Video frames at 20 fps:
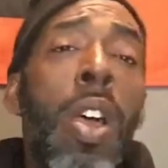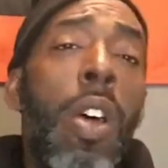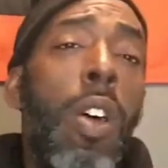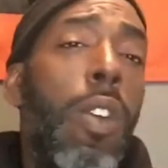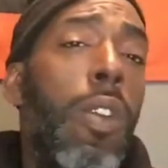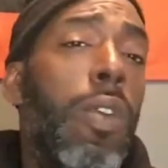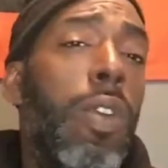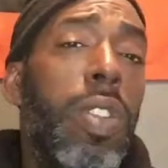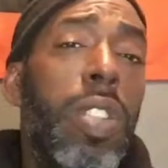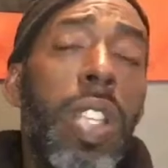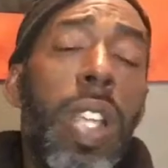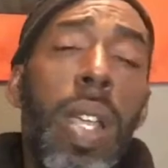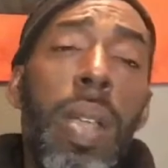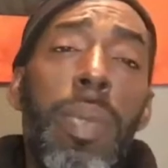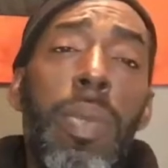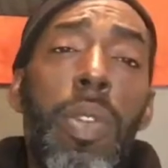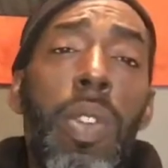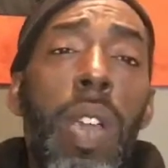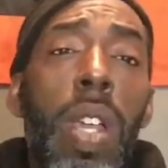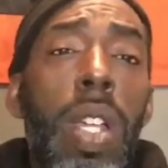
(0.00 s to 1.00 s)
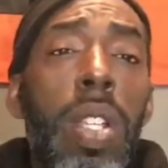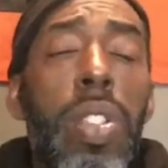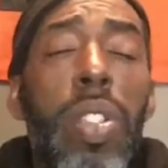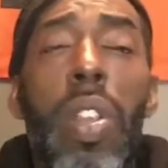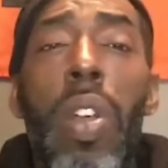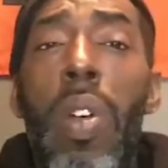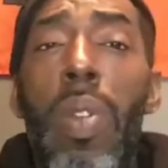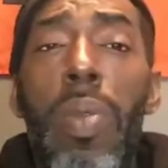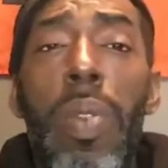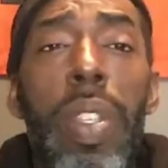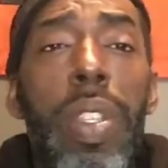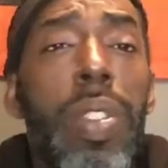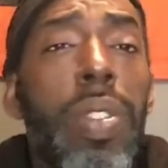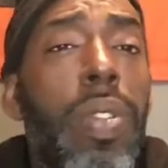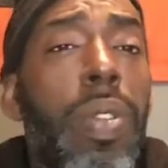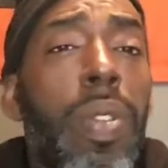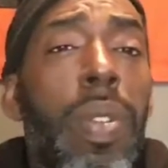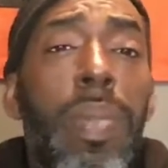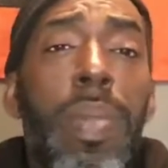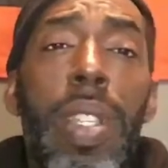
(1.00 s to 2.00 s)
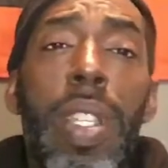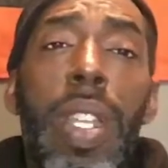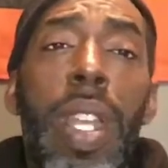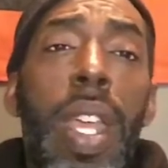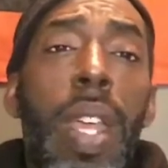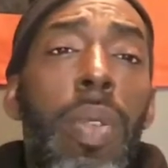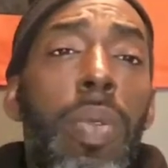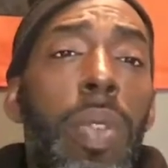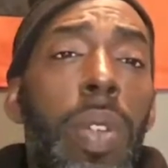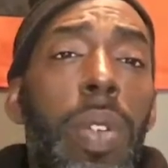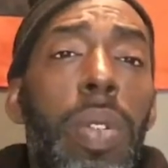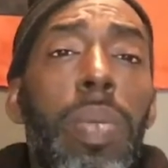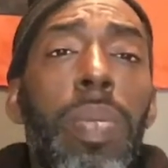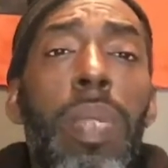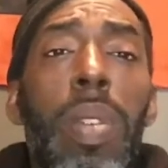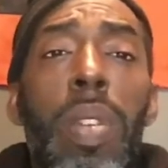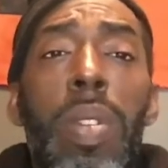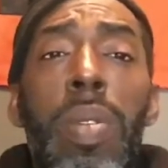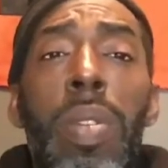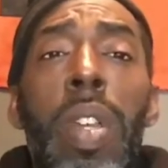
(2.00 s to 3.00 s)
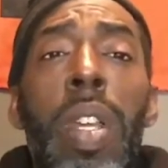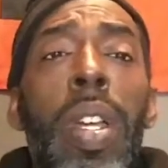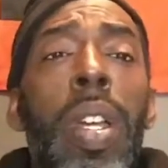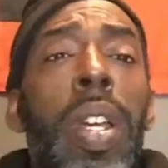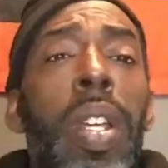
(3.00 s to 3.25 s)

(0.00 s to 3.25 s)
Overtime Grind's always going to be that work, bro.